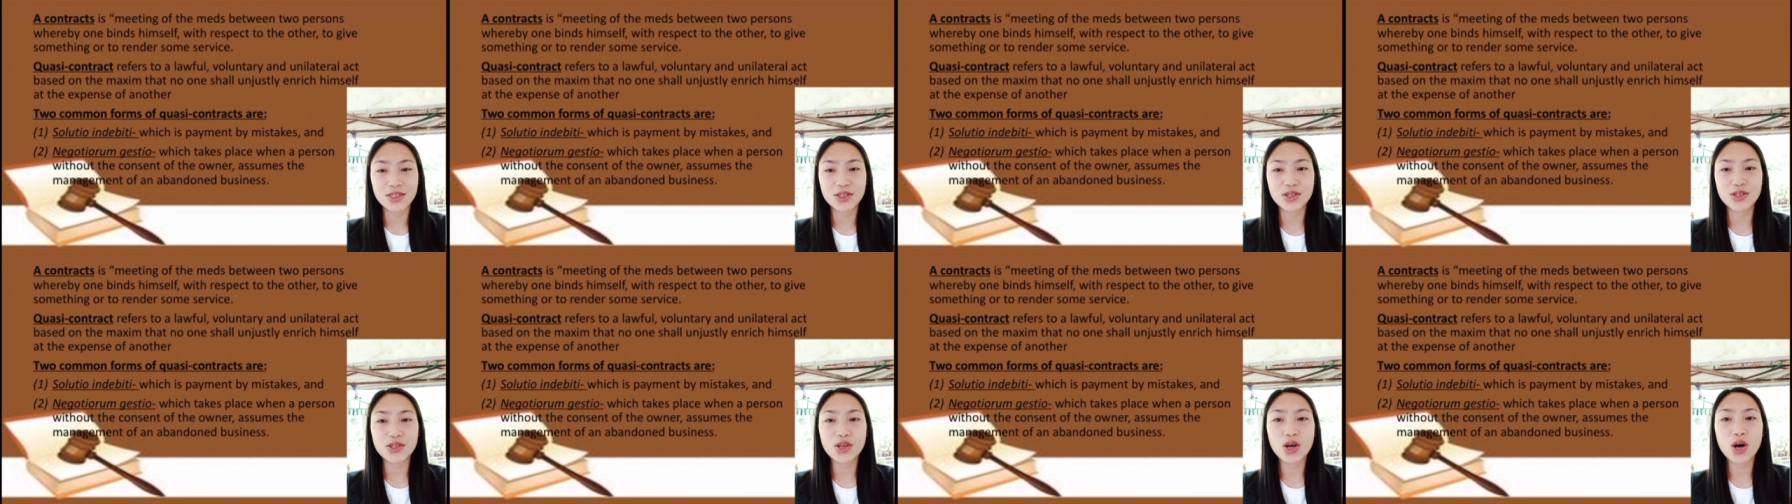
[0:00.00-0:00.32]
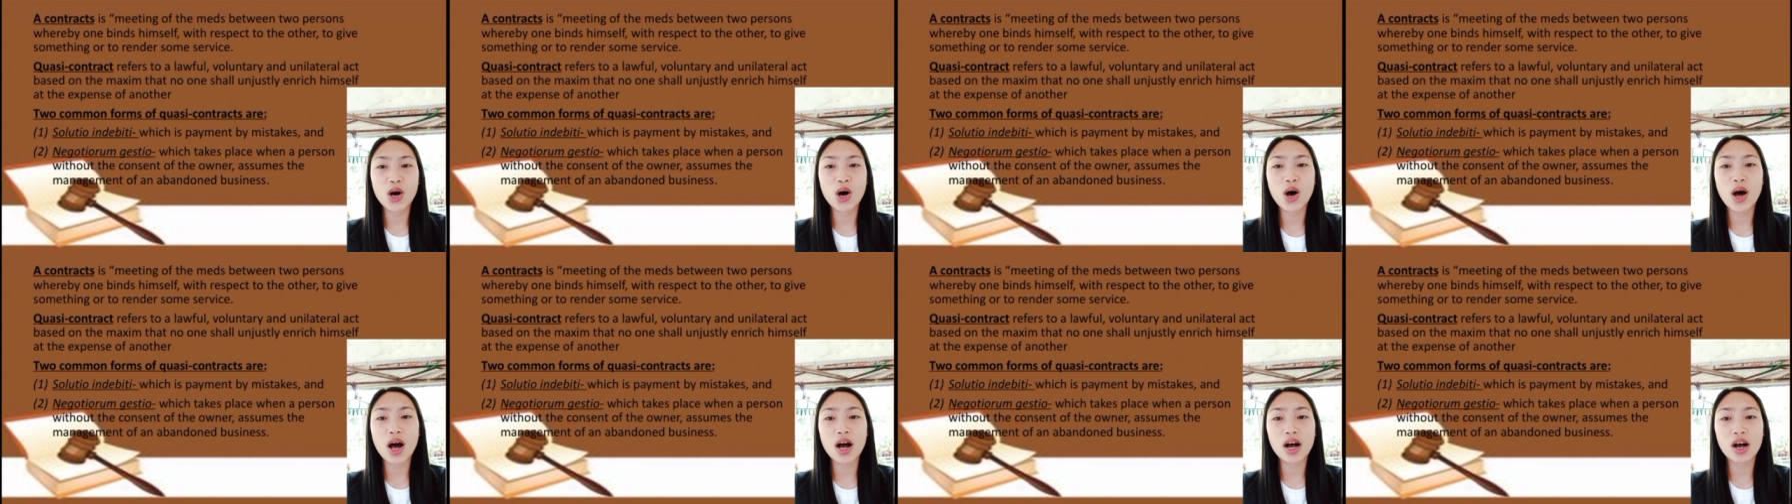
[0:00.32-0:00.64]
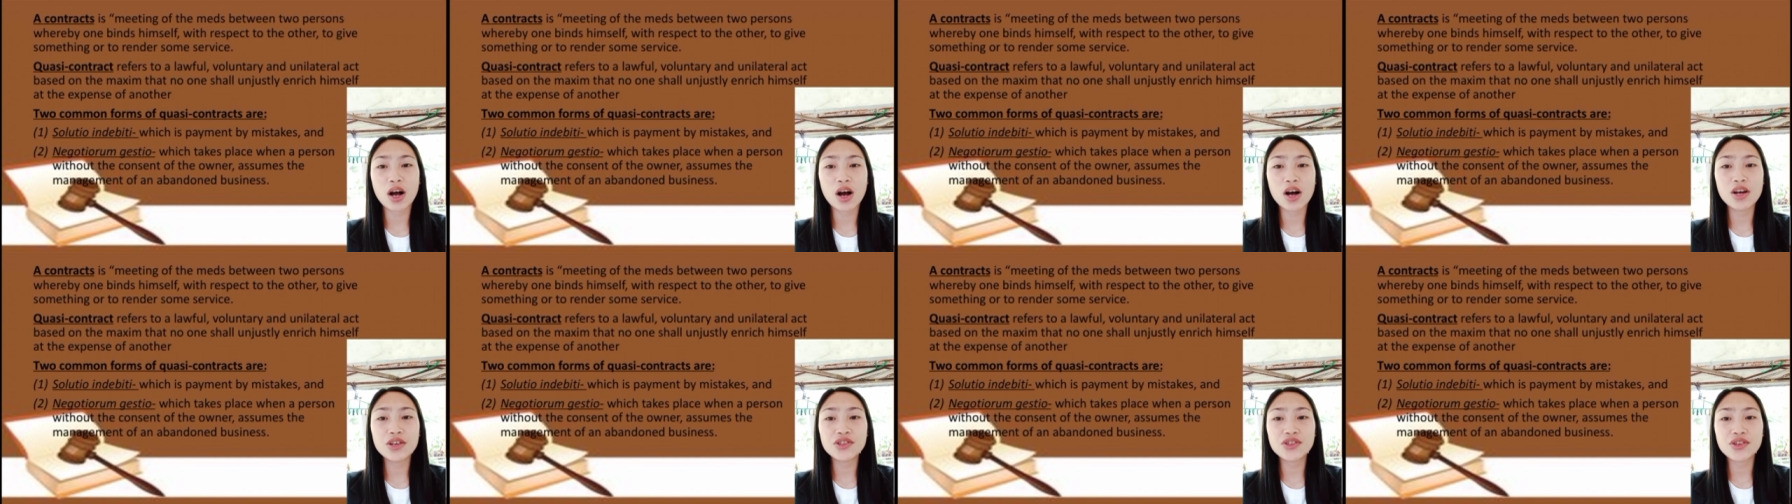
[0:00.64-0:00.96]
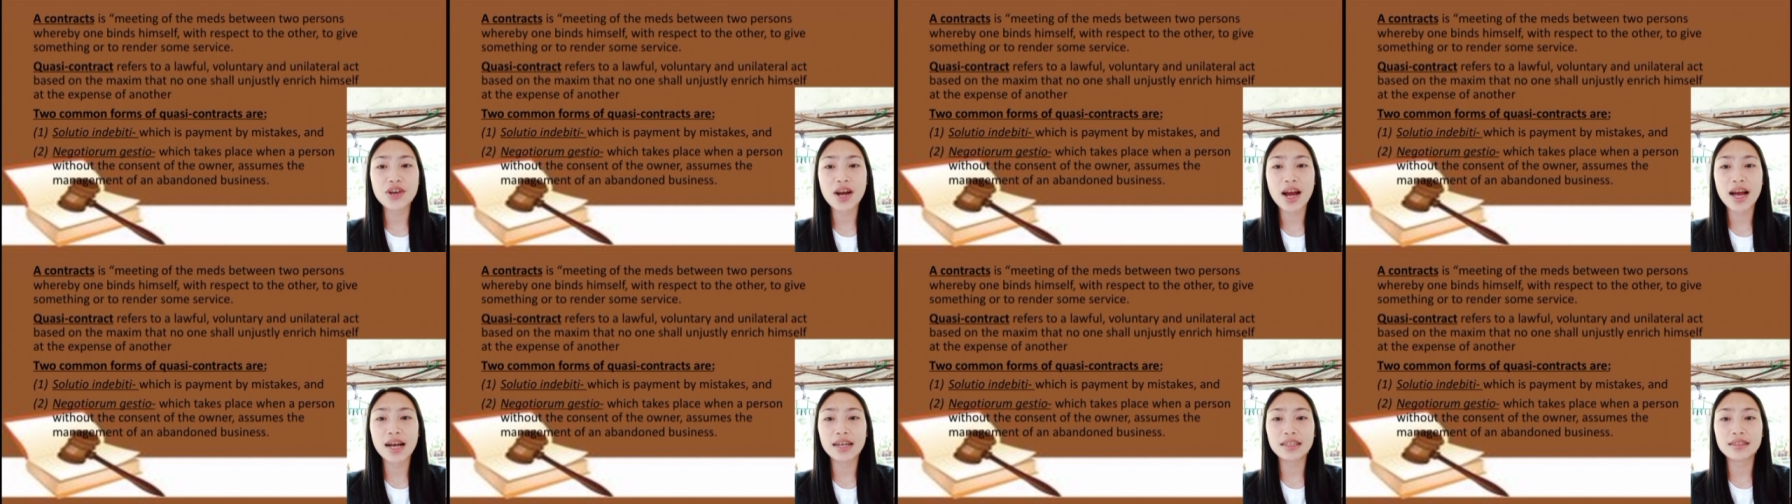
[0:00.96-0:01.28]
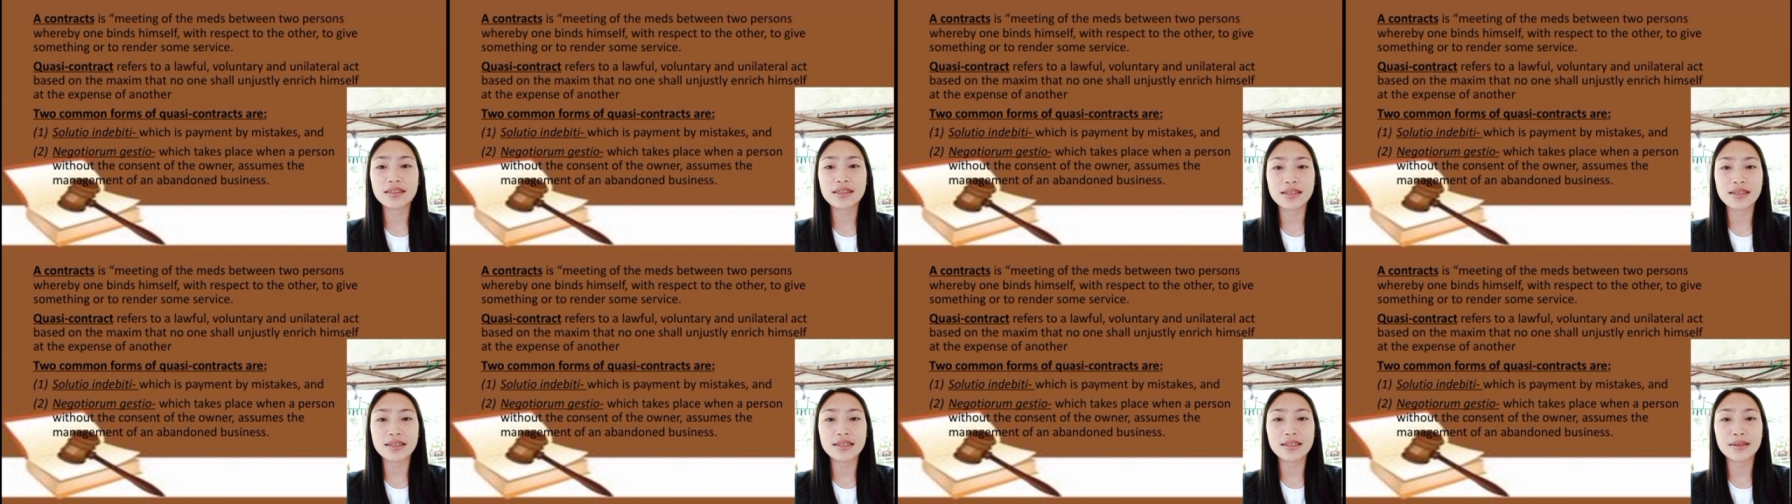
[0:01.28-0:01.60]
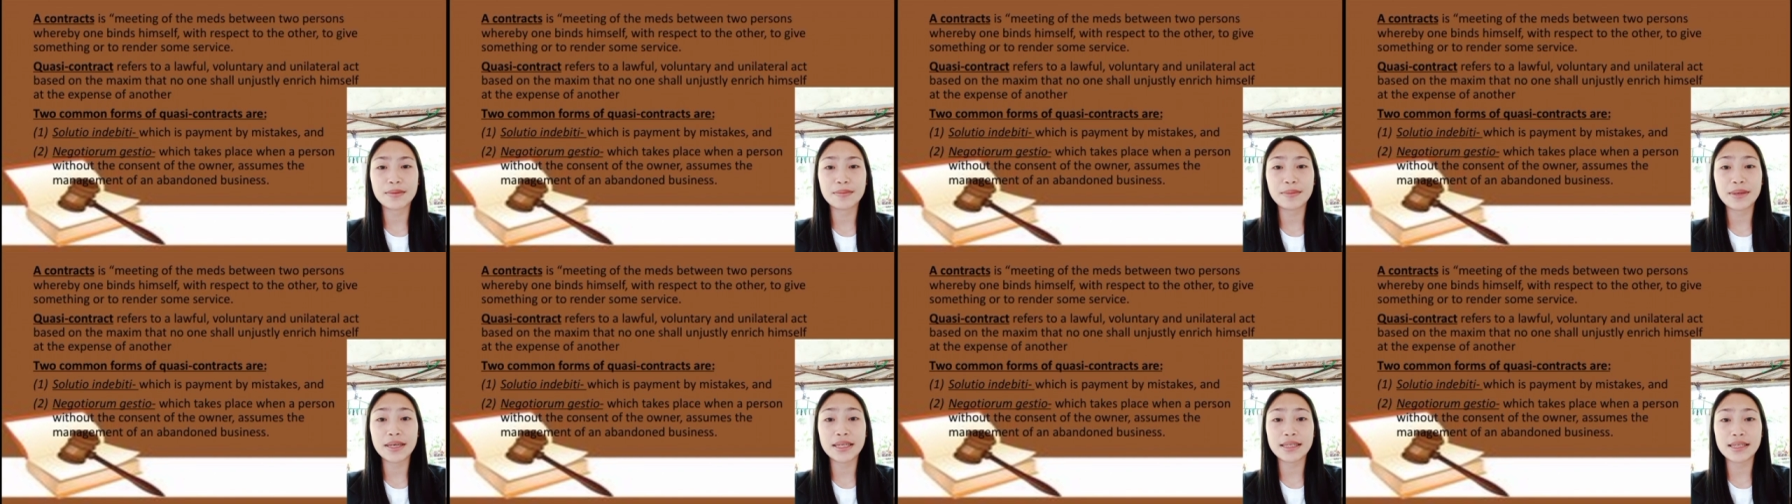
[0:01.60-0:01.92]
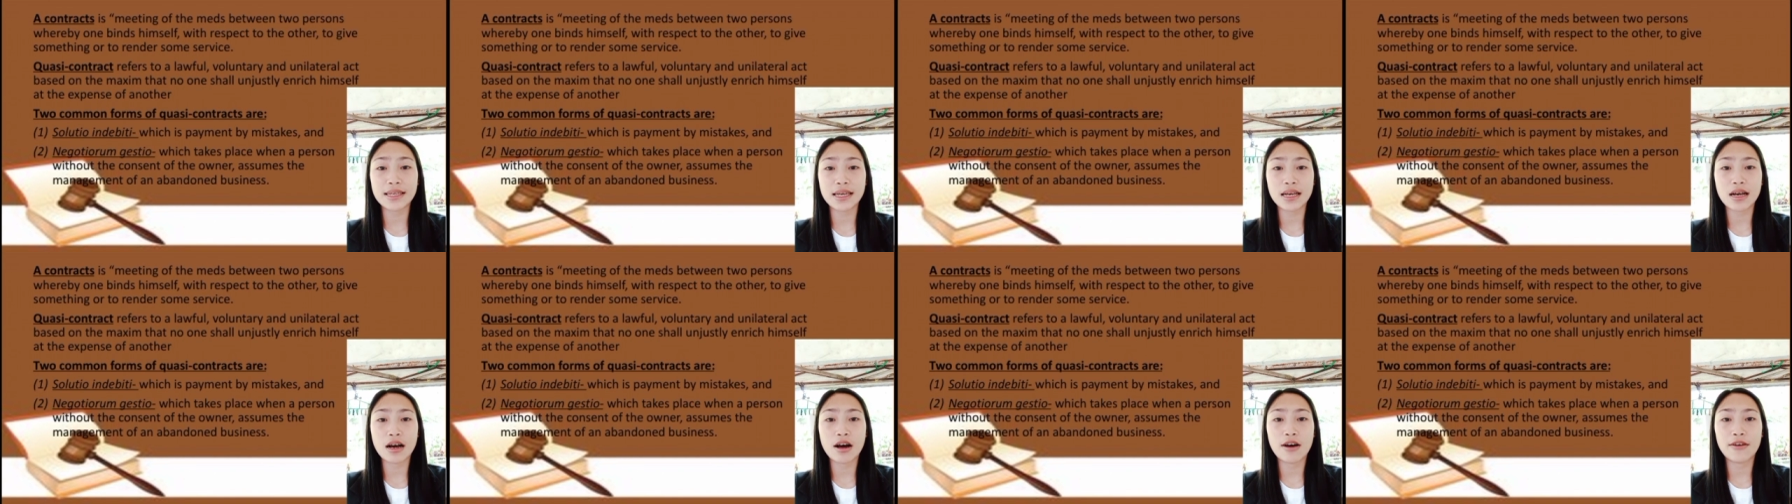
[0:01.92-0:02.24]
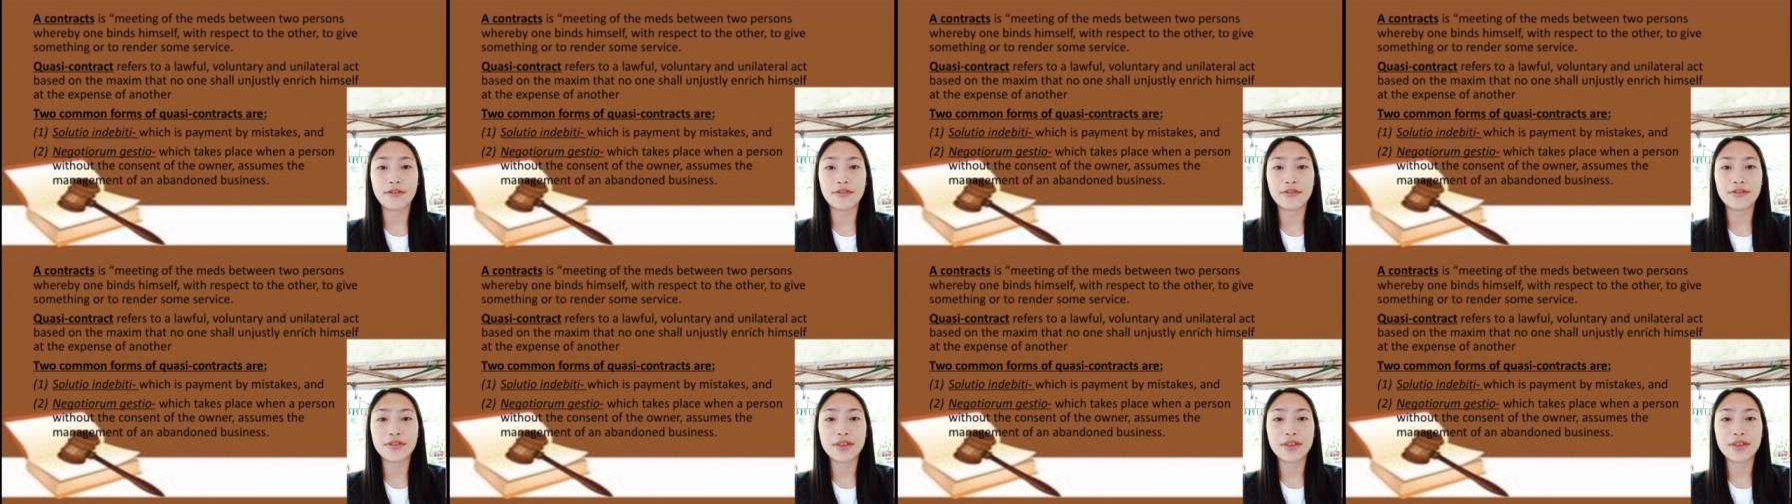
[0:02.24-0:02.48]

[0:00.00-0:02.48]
So, a contract is a meeting of